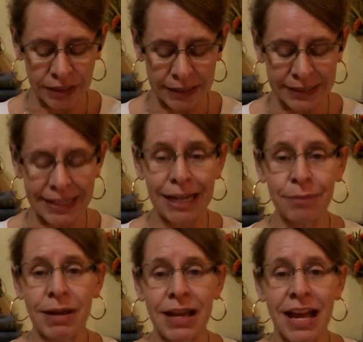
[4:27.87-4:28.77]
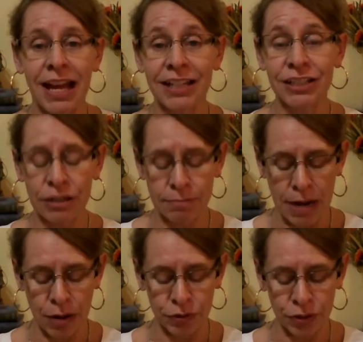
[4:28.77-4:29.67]
and came unto
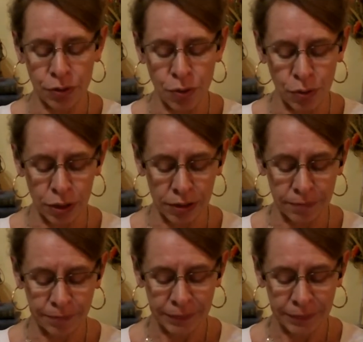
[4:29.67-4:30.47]
Mount Hor.